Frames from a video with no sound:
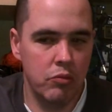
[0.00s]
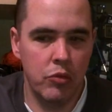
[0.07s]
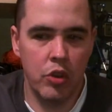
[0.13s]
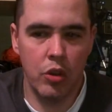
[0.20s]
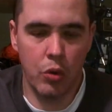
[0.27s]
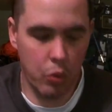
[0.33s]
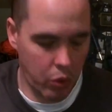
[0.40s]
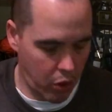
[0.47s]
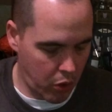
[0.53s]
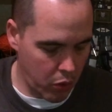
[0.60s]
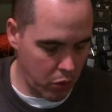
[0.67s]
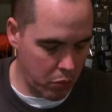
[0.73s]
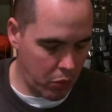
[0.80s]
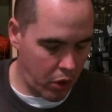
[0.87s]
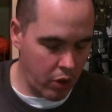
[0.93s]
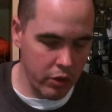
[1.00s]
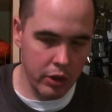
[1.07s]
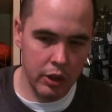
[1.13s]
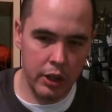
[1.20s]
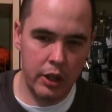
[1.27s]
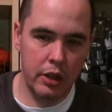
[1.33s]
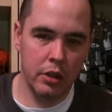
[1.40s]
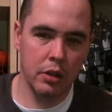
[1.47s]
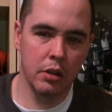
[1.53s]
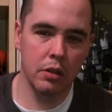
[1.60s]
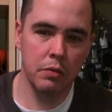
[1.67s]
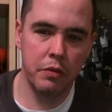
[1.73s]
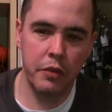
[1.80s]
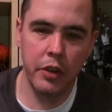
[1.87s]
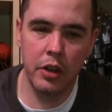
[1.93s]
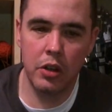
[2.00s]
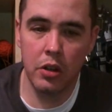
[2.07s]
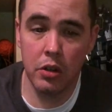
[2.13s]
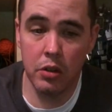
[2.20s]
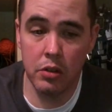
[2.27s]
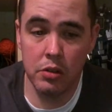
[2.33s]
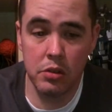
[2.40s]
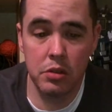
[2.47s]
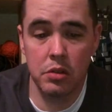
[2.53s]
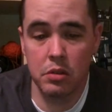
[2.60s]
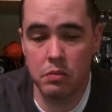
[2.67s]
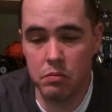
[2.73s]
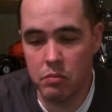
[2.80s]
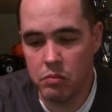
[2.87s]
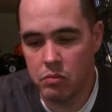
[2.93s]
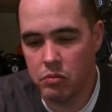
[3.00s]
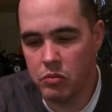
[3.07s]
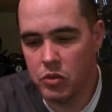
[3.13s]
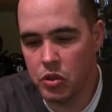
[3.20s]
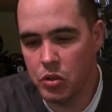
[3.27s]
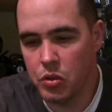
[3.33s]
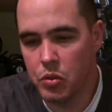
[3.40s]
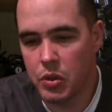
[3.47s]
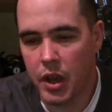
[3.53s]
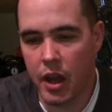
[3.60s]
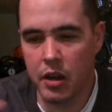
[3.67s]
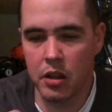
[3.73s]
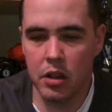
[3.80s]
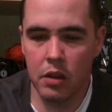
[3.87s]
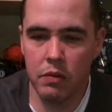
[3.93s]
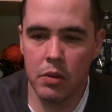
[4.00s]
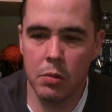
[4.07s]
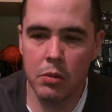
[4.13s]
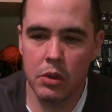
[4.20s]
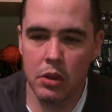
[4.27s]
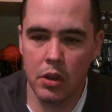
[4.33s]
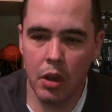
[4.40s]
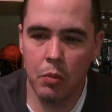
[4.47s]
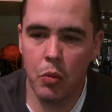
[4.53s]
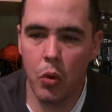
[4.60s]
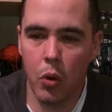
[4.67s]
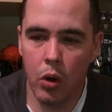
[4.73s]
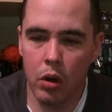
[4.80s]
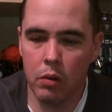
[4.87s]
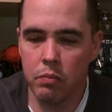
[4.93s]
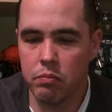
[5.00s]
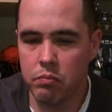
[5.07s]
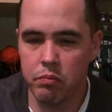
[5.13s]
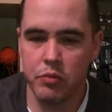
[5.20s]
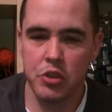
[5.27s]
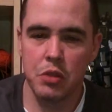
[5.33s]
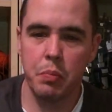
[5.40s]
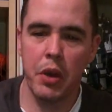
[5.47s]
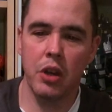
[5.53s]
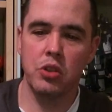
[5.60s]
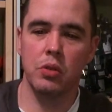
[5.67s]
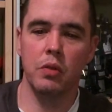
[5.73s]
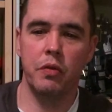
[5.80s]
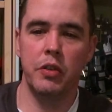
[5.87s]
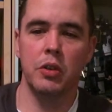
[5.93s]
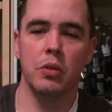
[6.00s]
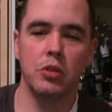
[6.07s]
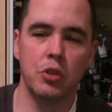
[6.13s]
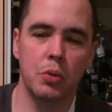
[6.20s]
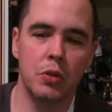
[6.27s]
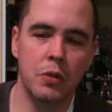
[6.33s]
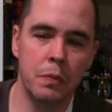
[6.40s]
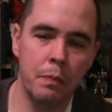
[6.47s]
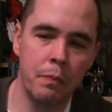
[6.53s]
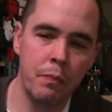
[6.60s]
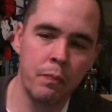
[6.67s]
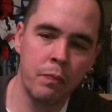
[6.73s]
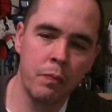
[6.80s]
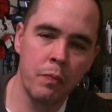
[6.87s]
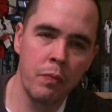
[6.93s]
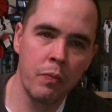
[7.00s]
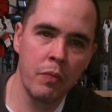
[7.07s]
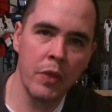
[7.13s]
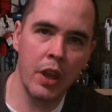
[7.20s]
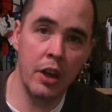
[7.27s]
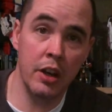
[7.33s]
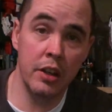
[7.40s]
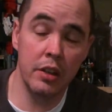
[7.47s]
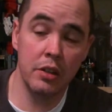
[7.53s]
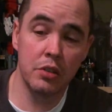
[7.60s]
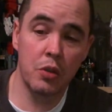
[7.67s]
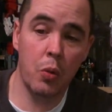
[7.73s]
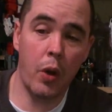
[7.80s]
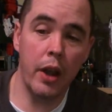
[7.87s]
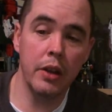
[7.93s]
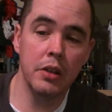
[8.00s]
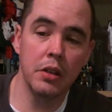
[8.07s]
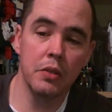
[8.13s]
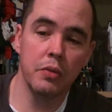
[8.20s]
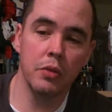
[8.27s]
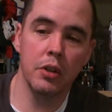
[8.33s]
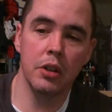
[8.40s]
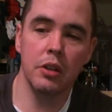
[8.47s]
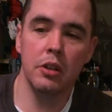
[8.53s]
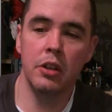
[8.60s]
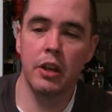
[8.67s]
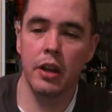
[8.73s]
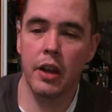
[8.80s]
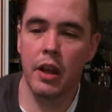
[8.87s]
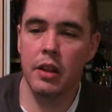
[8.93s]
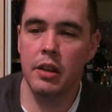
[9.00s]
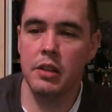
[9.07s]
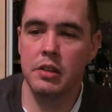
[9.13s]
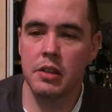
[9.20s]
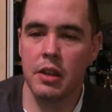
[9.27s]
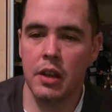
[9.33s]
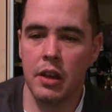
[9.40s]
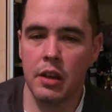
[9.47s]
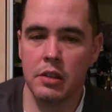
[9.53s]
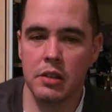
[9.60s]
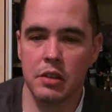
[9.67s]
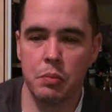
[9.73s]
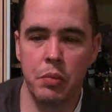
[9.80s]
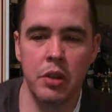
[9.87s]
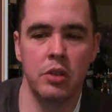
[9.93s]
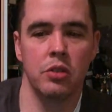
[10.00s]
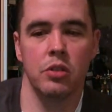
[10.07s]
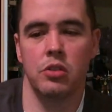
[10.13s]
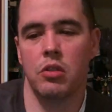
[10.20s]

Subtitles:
The chrome on the leader figures do kind of give them a more special feel to them. And it is quite different looking at these things as pictures